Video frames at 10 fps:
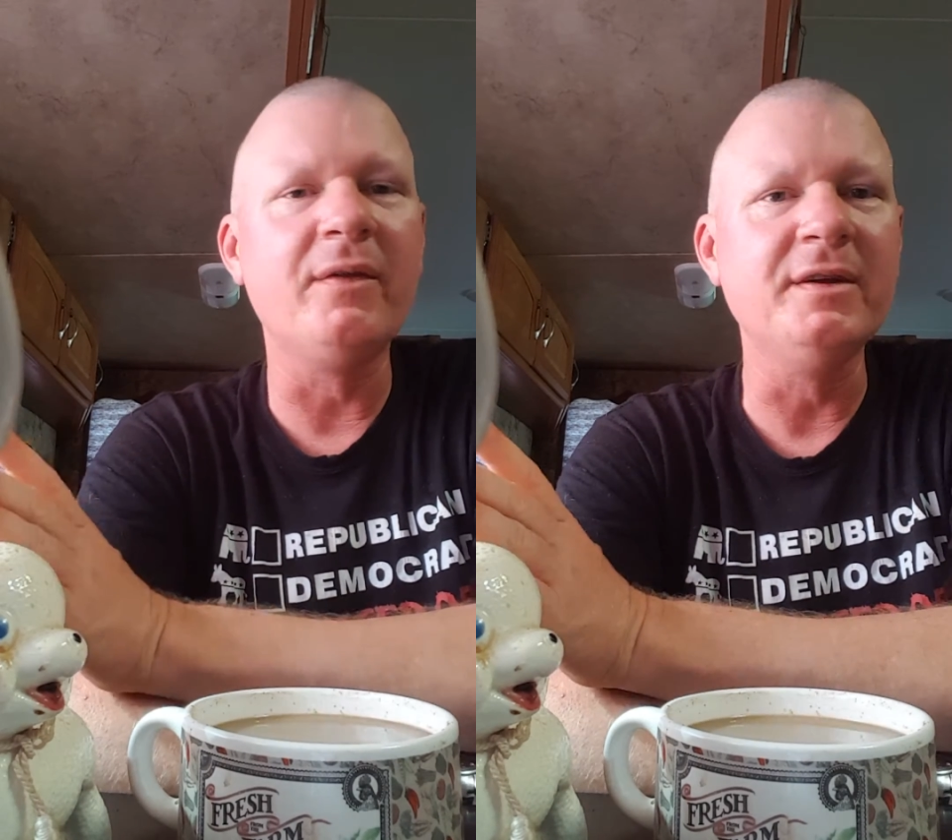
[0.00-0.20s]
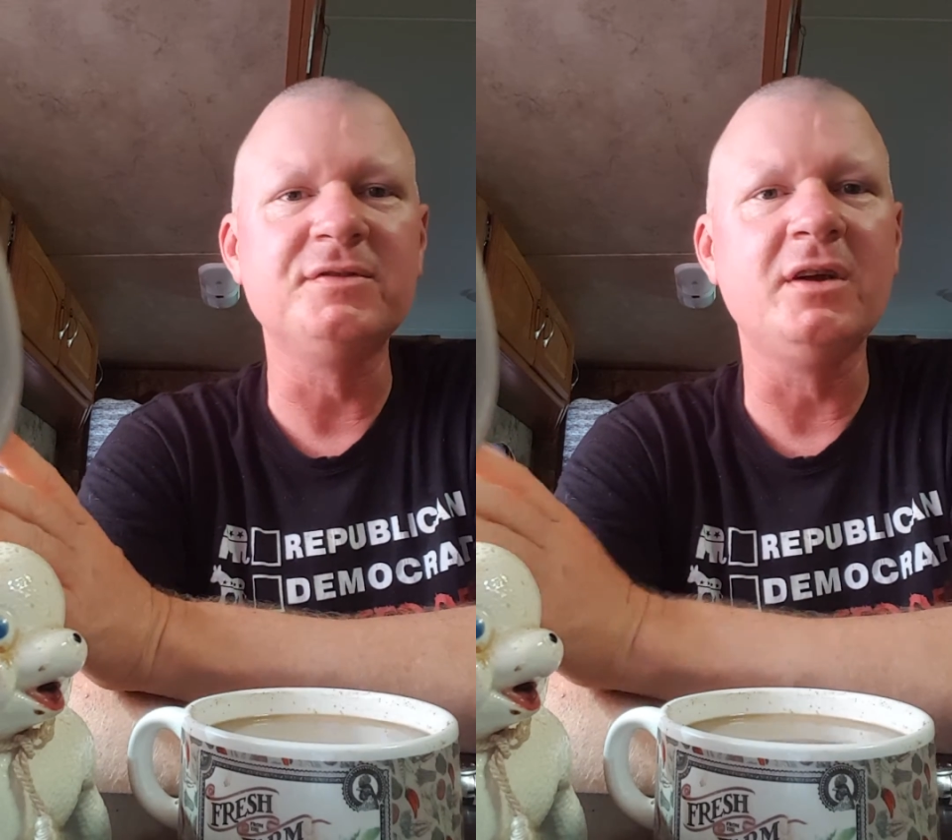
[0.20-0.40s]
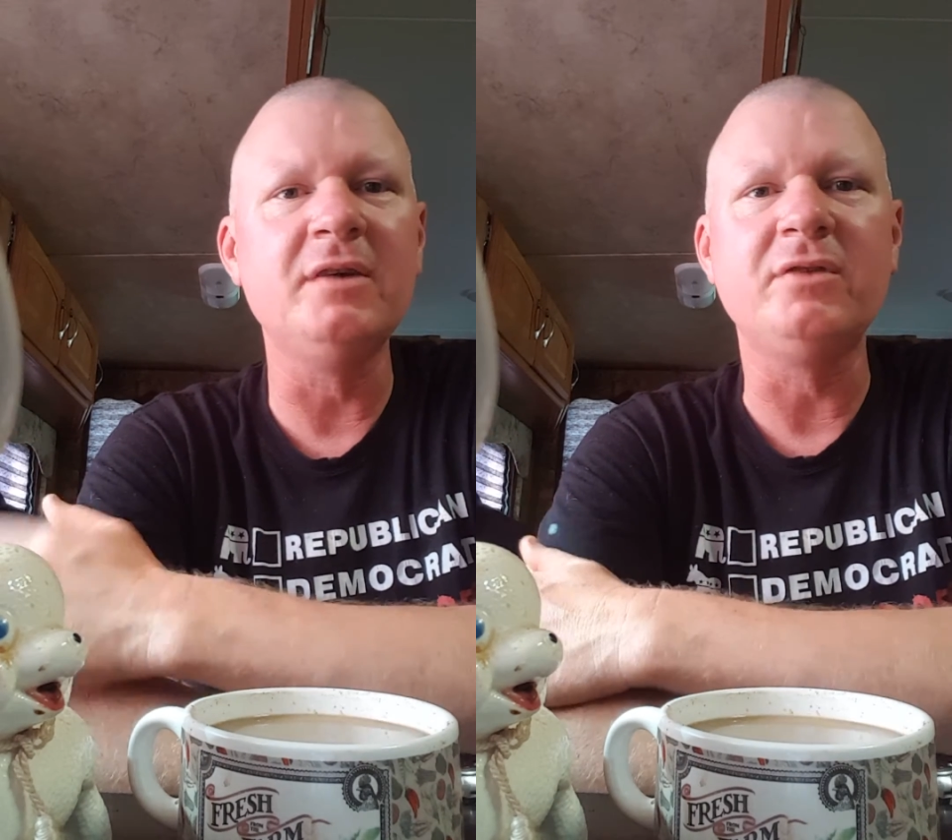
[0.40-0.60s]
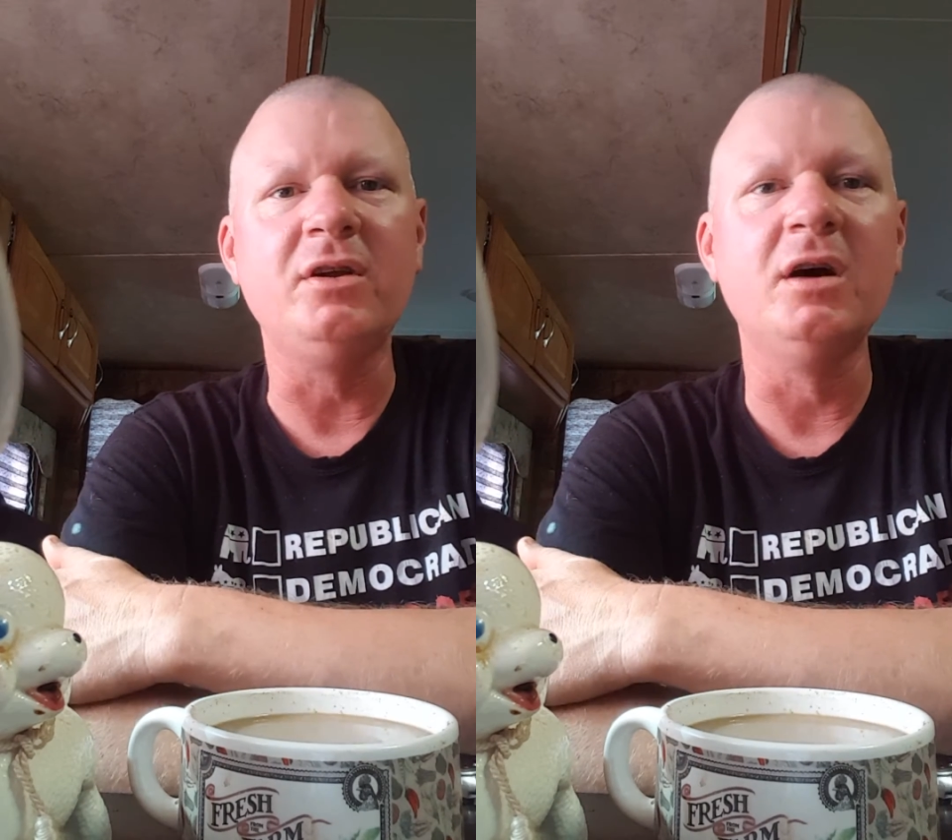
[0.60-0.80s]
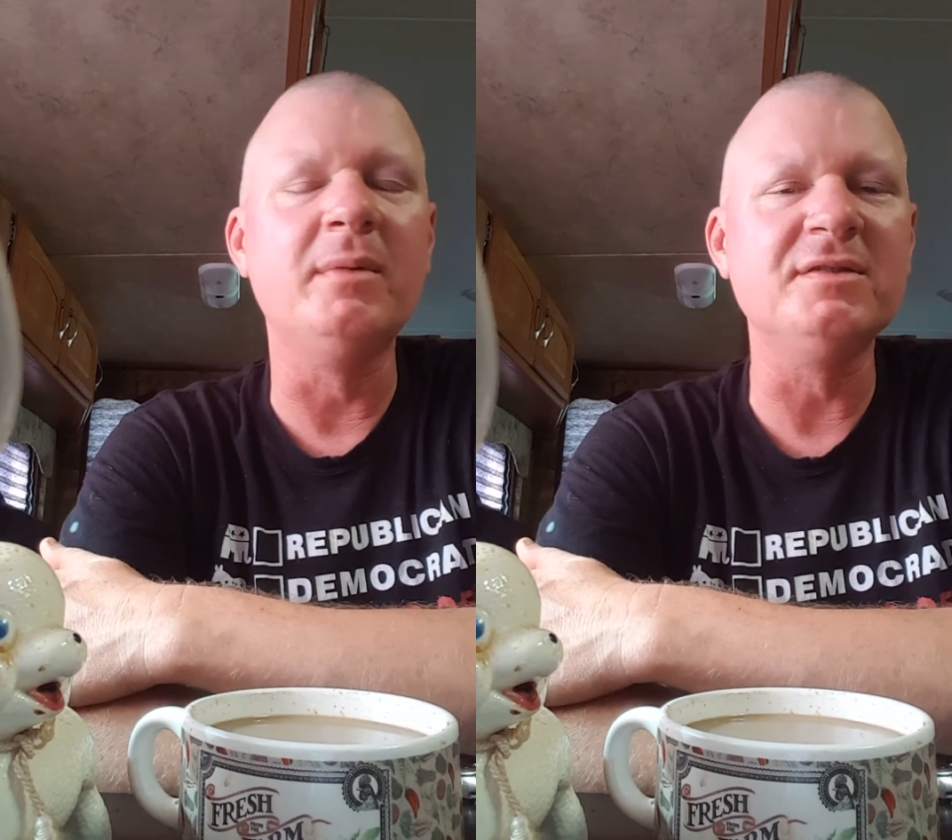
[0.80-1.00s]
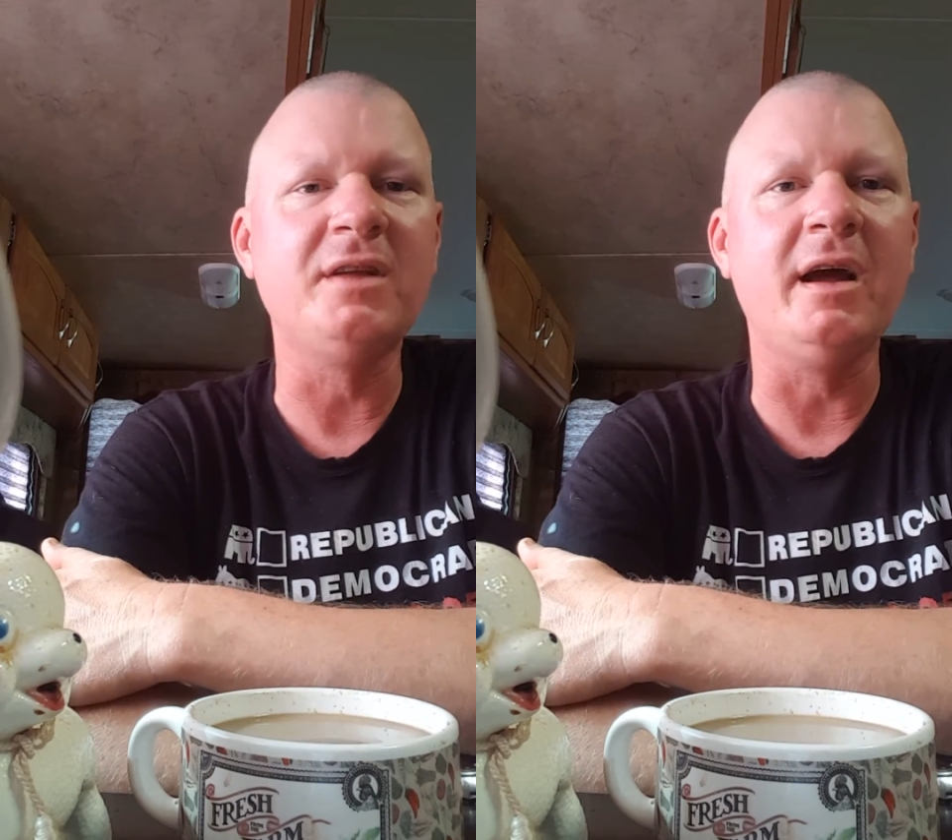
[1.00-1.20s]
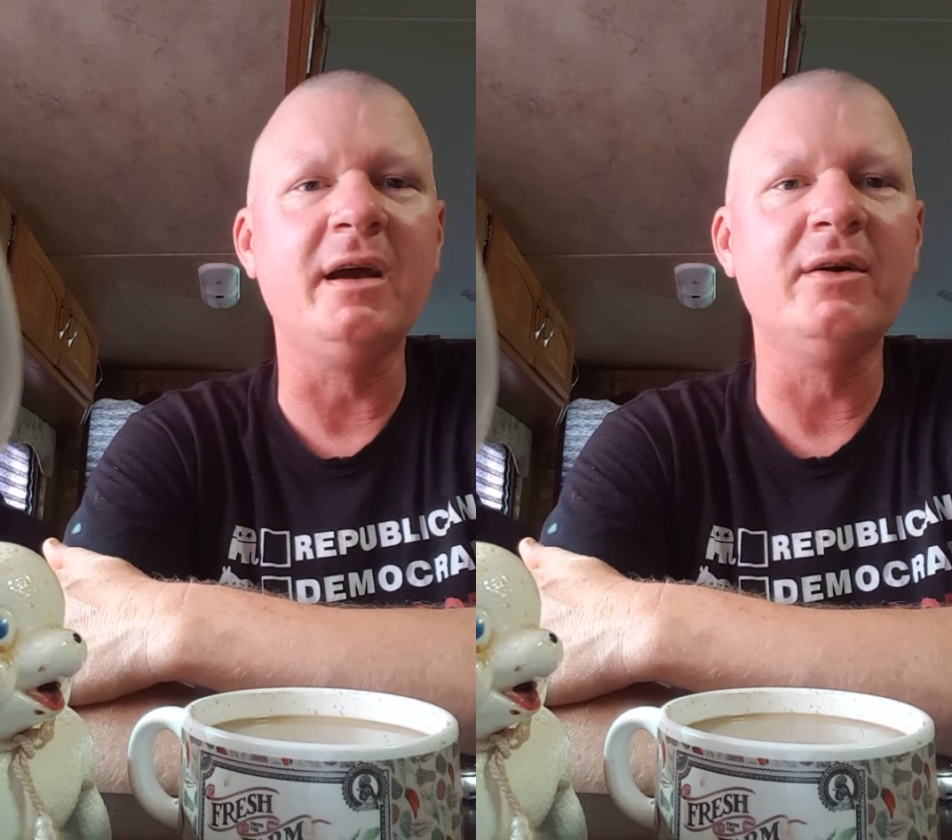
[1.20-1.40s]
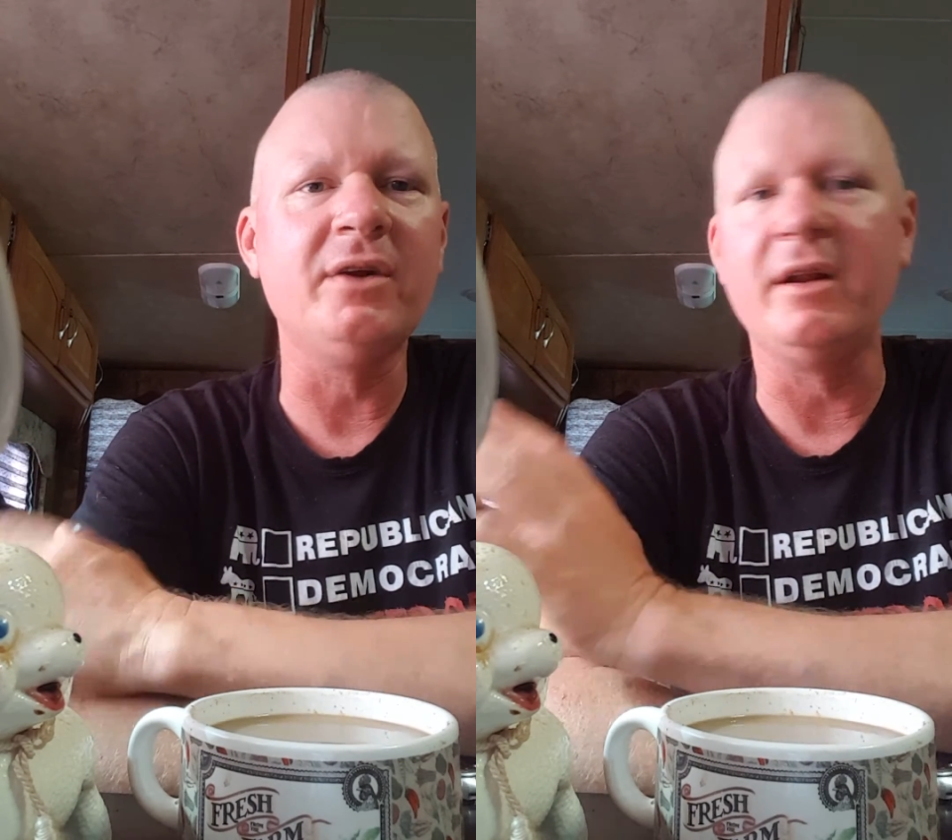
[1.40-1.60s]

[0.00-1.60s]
this stuff to dumb us down,